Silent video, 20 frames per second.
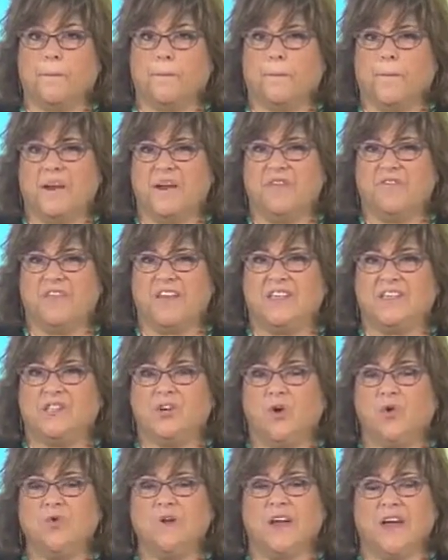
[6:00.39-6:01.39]
But if they
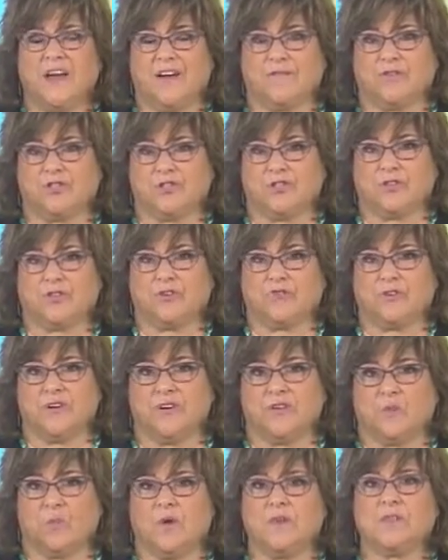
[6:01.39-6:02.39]
don't have
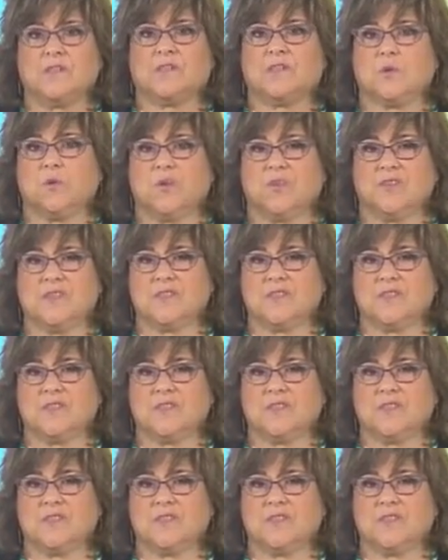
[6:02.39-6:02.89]
children, what does the will